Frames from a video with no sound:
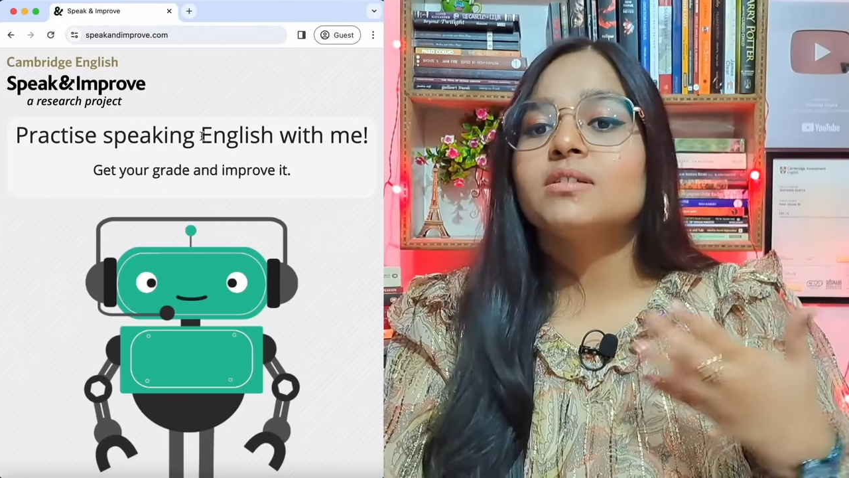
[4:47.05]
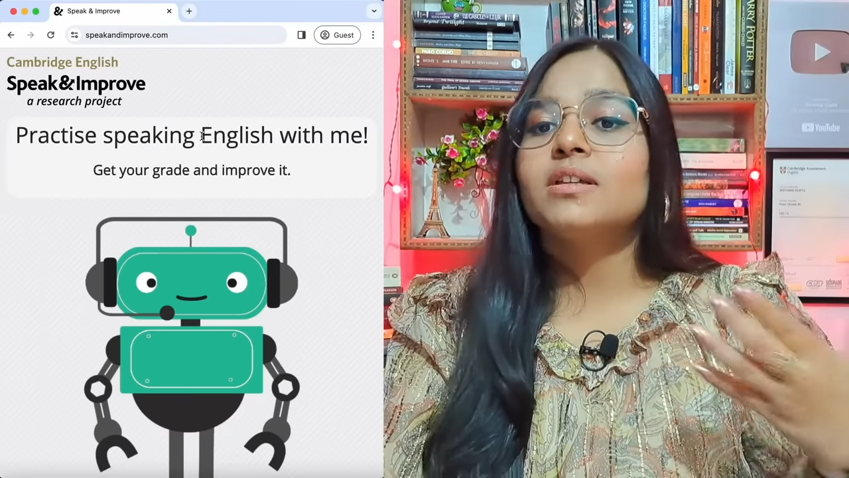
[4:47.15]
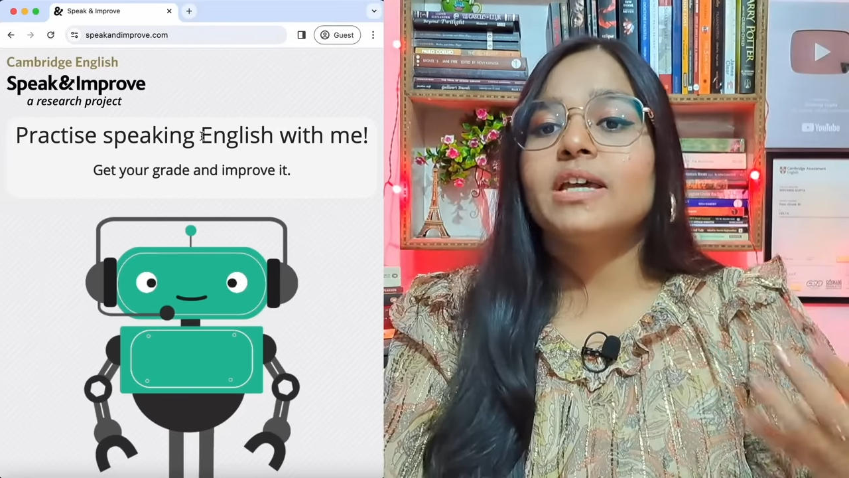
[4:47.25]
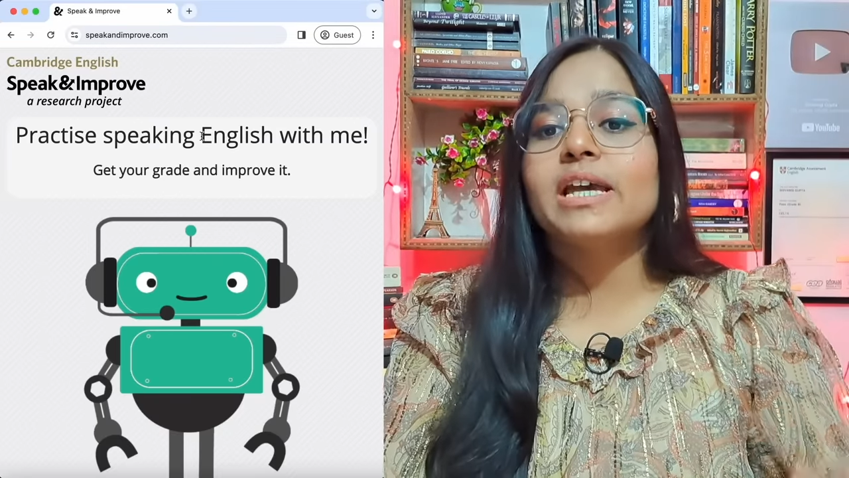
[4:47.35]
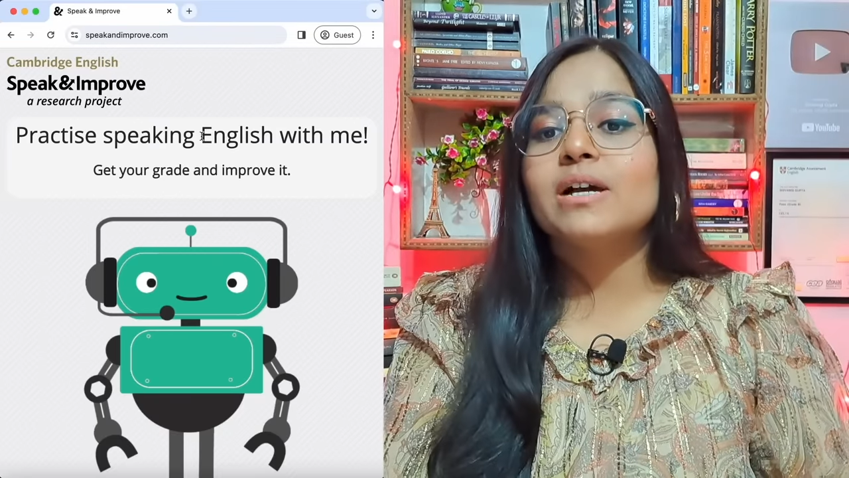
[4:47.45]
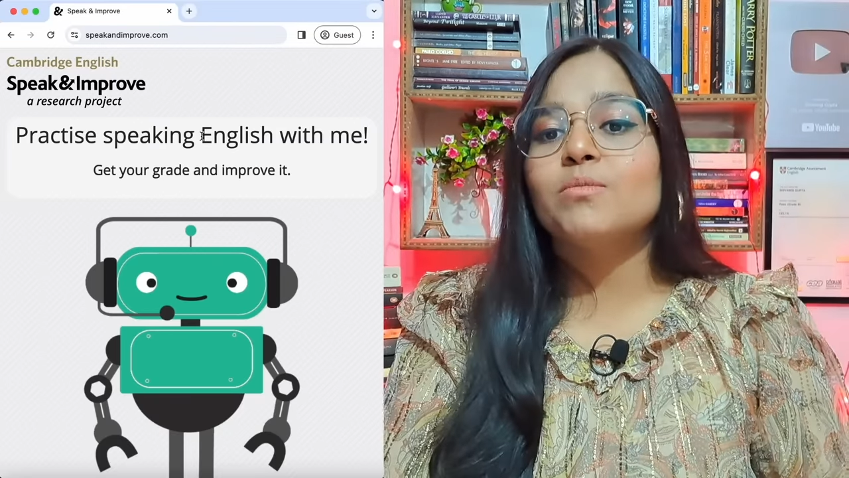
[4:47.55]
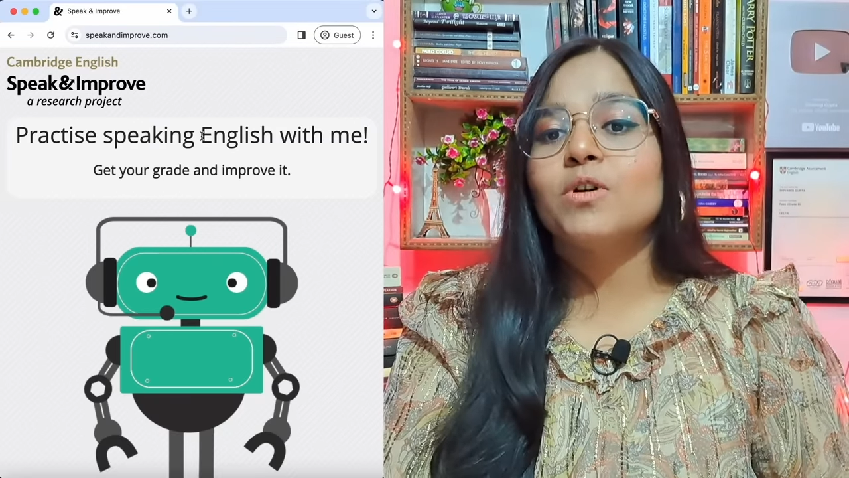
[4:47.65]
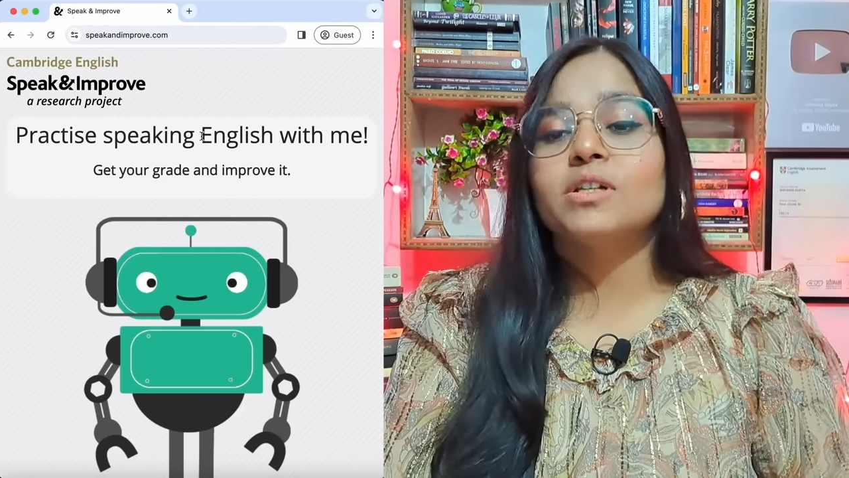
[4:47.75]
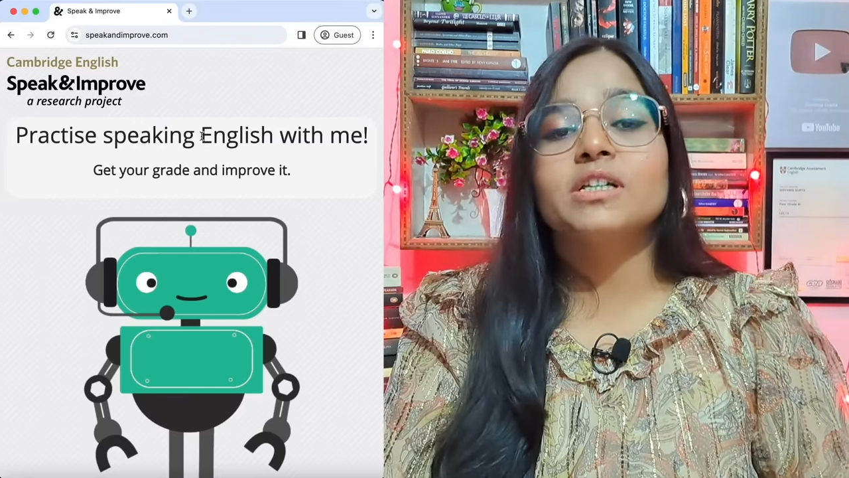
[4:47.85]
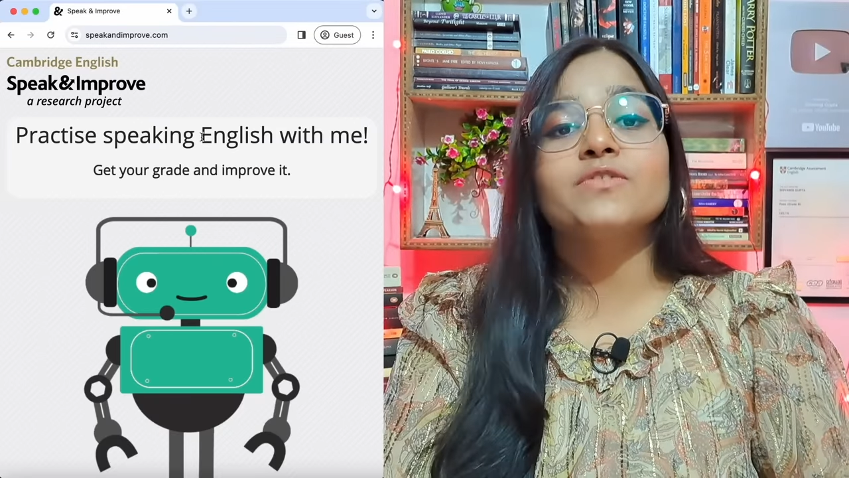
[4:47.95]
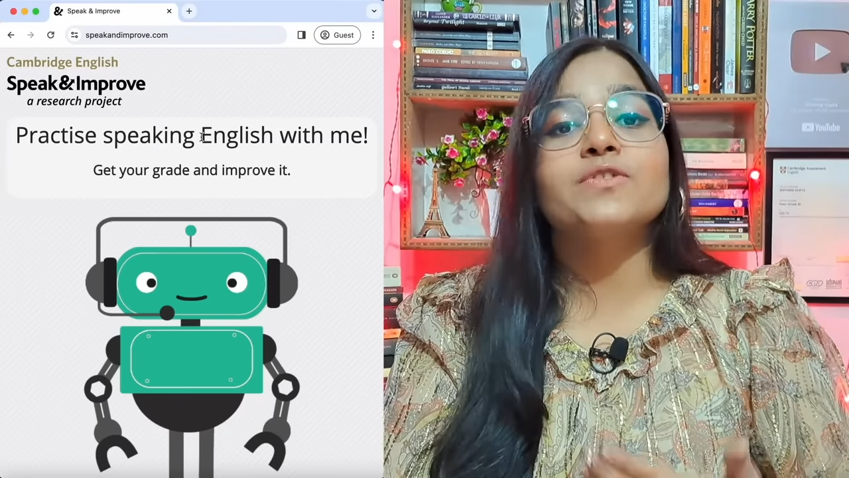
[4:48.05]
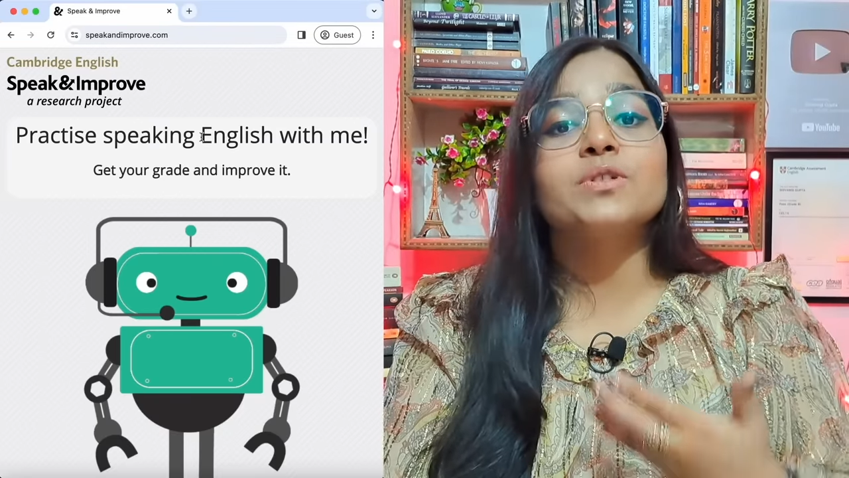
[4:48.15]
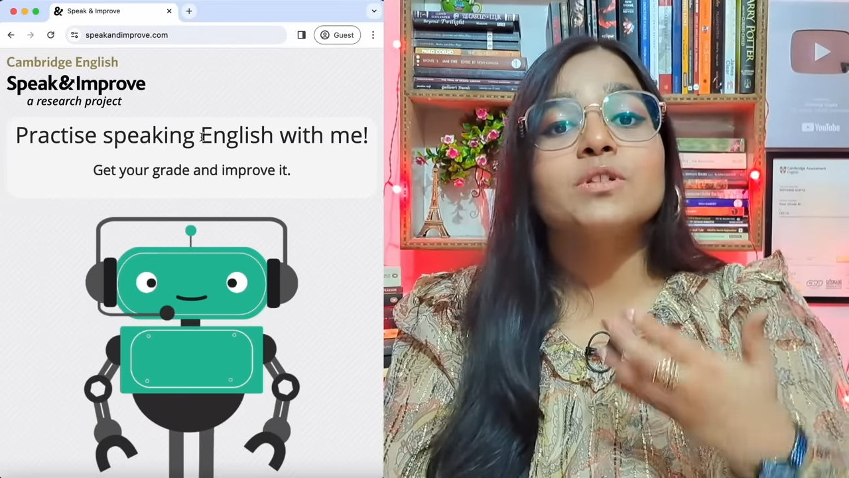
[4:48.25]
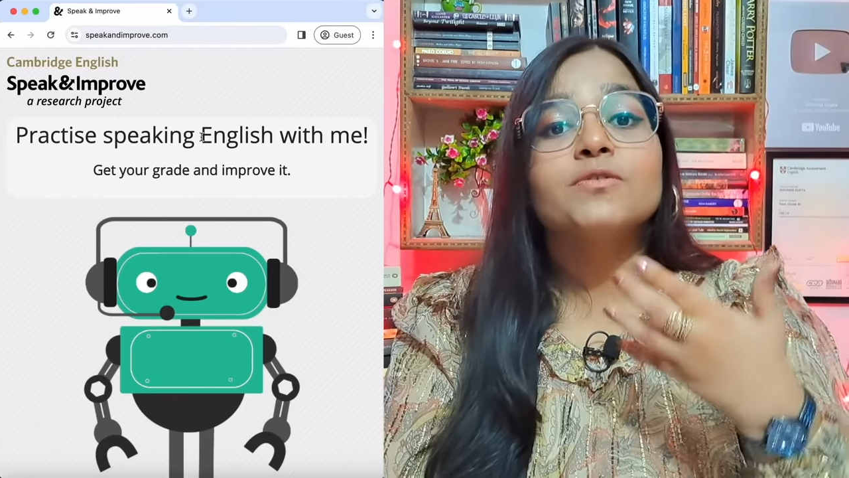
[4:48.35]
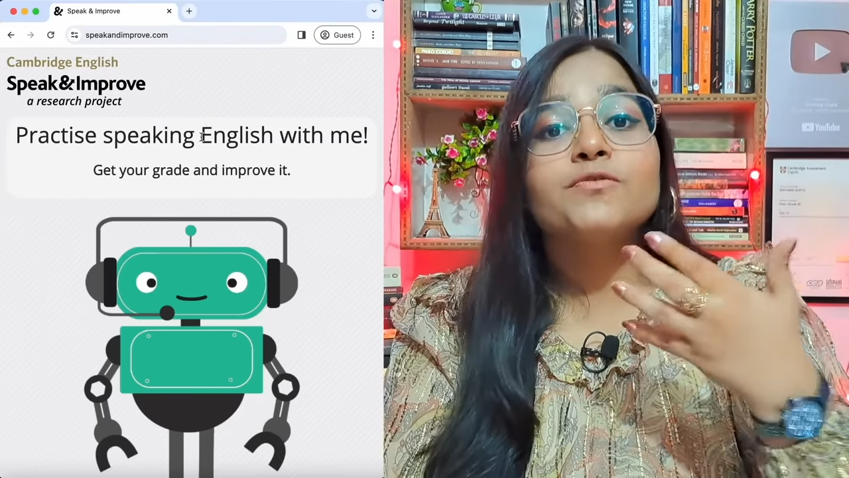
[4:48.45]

The AI model gives